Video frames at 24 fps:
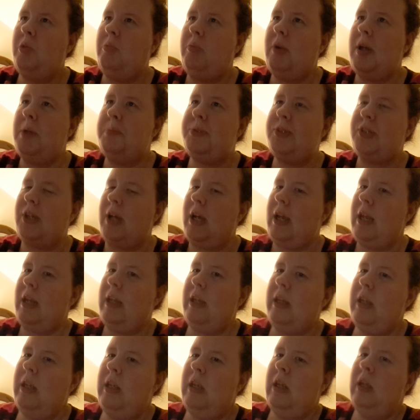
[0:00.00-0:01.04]

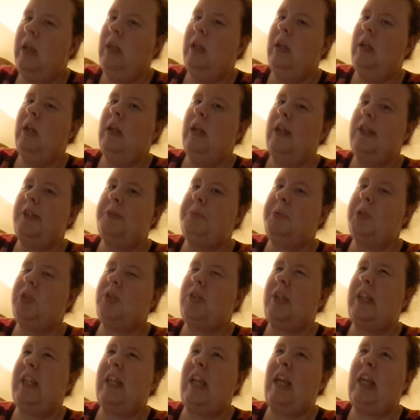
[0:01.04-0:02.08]
website.
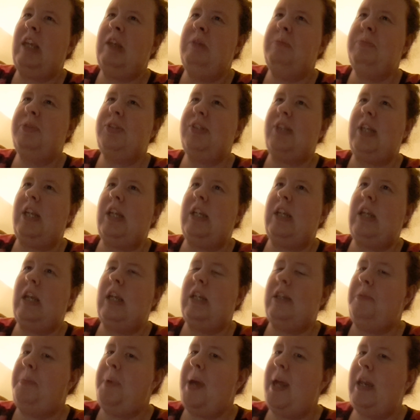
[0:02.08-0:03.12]
Especially AMC
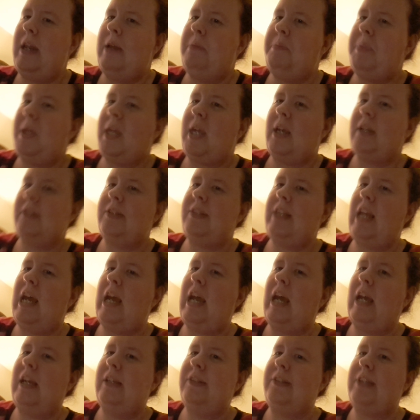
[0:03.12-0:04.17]
Independent because
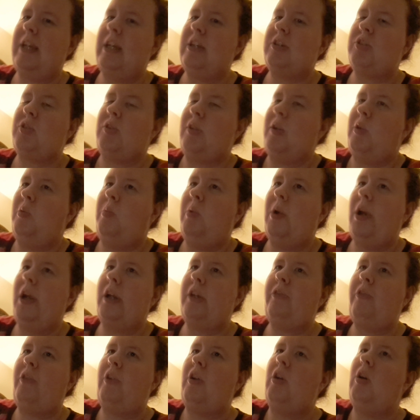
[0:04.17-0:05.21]
that has actually
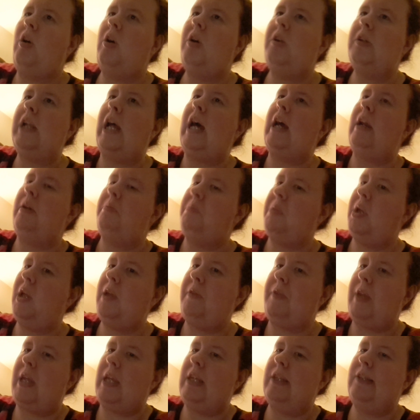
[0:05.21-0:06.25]
worked for a whole lot of
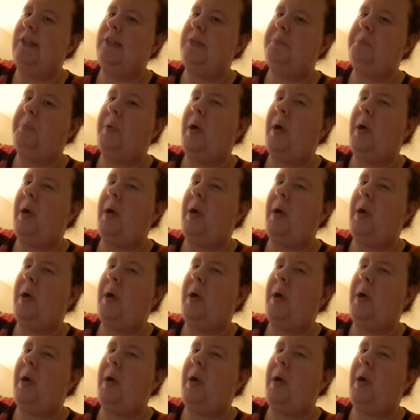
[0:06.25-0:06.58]
movies,